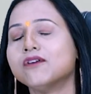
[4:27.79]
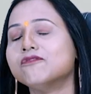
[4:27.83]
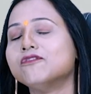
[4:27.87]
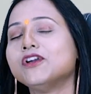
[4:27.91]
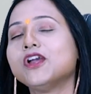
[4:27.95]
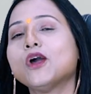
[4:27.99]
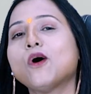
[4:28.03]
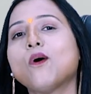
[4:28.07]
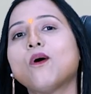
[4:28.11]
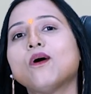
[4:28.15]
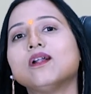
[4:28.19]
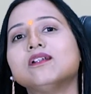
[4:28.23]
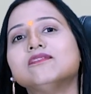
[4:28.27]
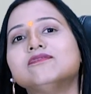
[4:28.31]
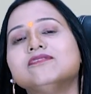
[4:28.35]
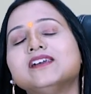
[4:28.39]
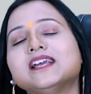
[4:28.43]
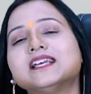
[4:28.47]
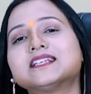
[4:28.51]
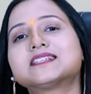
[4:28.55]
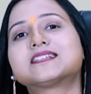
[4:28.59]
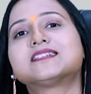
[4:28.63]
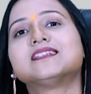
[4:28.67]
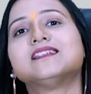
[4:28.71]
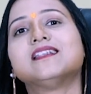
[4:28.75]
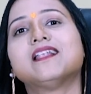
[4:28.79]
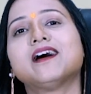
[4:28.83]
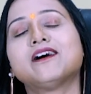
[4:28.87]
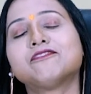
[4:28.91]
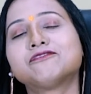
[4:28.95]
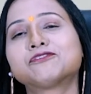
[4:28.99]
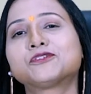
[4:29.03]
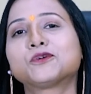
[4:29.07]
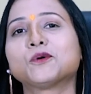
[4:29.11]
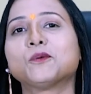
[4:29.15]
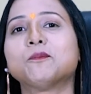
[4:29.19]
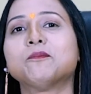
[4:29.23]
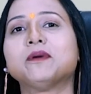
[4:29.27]
we always
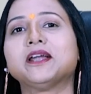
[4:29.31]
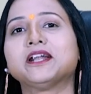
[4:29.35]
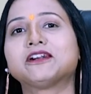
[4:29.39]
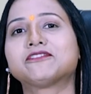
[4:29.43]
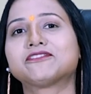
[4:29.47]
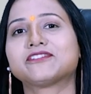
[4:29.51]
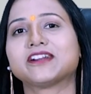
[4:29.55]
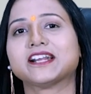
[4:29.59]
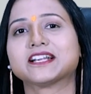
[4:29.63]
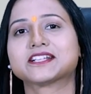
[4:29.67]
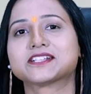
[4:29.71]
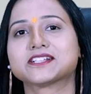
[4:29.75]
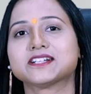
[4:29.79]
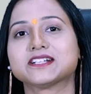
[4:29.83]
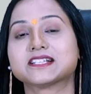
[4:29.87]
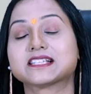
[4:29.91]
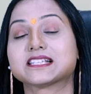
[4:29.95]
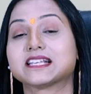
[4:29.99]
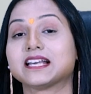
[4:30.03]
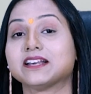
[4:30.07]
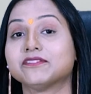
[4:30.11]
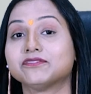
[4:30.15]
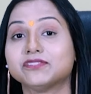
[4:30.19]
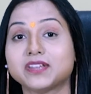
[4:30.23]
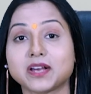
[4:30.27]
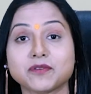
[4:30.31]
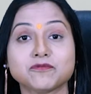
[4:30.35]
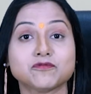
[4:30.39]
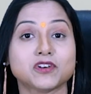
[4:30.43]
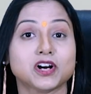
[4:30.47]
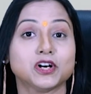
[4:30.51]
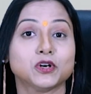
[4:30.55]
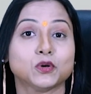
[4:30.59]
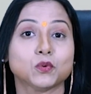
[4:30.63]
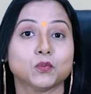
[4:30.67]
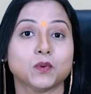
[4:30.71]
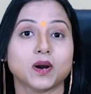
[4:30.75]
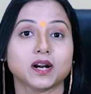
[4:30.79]
love to meet freshers, give them
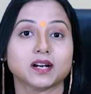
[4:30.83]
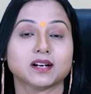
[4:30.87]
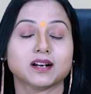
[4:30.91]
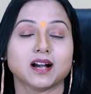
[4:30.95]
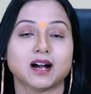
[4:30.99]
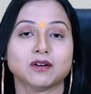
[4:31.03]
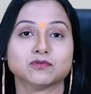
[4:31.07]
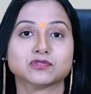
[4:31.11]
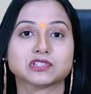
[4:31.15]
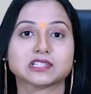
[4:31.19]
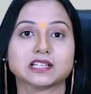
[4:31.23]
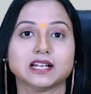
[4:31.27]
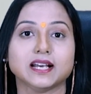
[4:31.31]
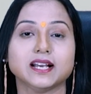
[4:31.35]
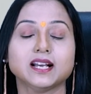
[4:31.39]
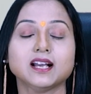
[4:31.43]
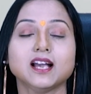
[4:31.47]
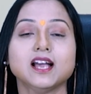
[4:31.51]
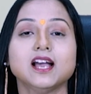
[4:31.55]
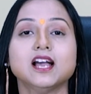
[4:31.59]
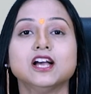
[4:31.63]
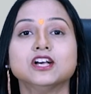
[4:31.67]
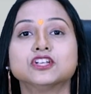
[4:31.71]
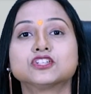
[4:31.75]
one-to-one counseling.